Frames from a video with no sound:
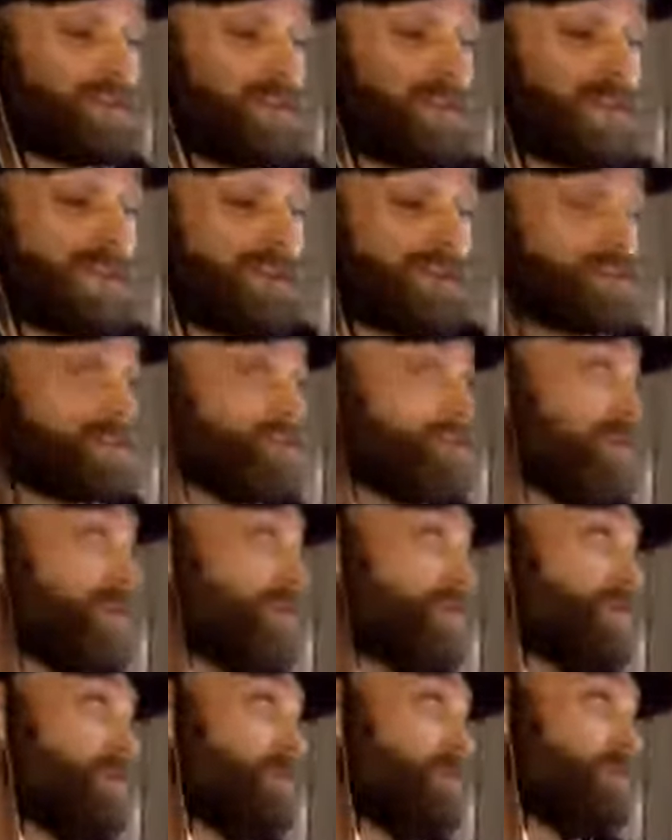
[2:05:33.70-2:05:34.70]
the ladies who
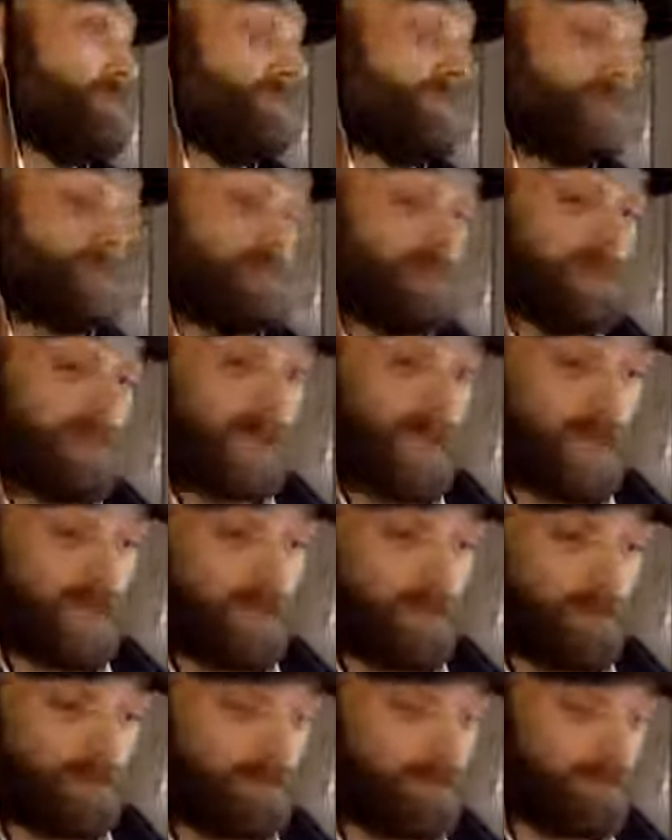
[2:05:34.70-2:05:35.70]
own the
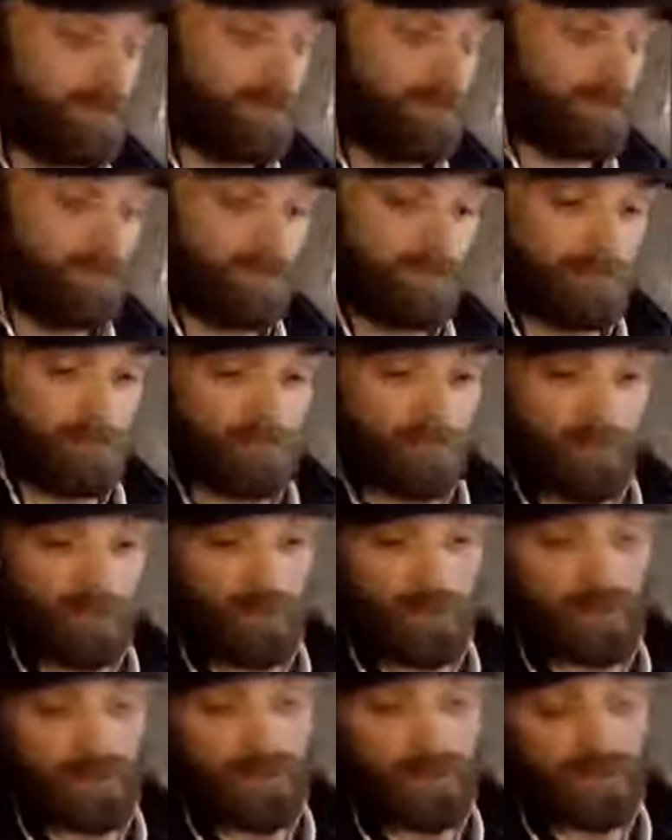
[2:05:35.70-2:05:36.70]
uh,
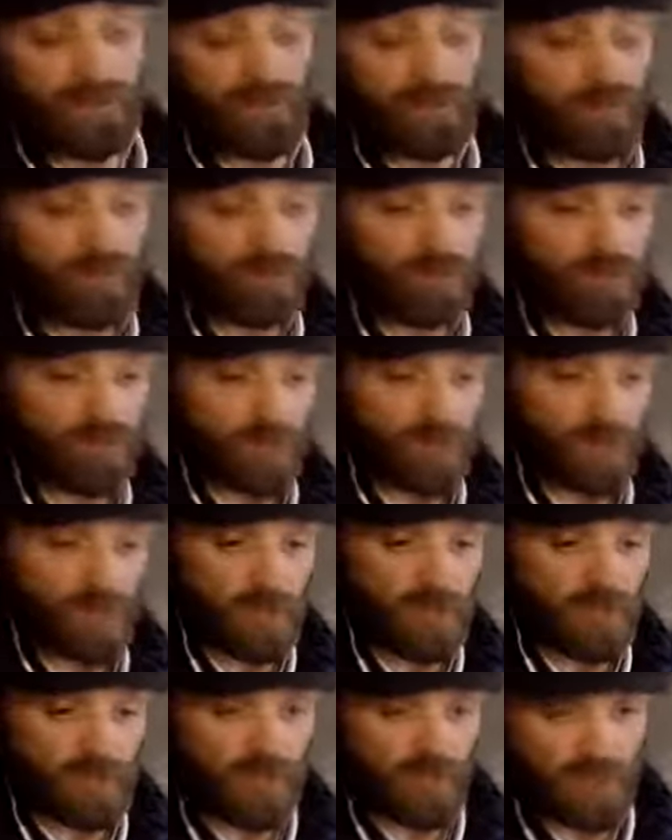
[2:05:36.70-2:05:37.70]
lovely
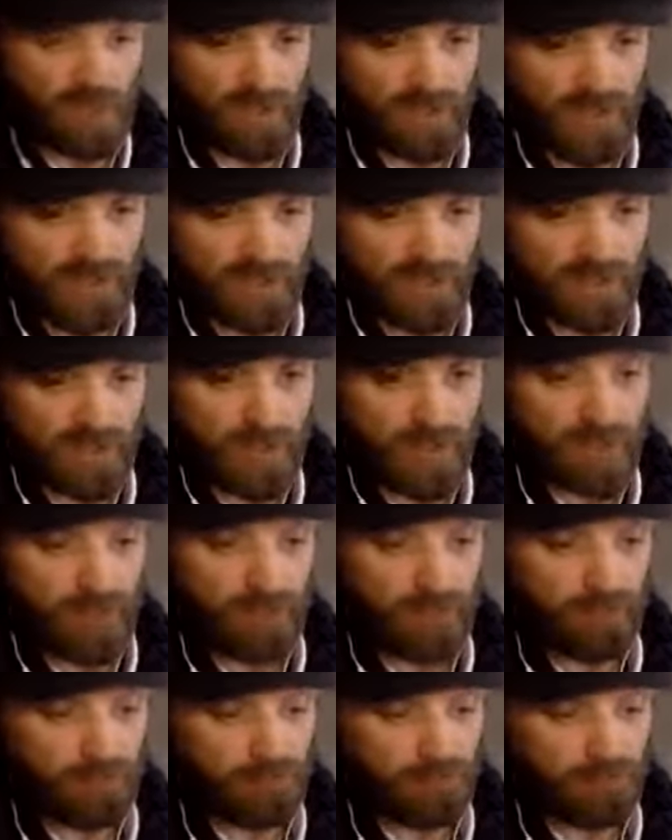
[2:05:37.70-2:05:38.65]
shops with the dresses in them.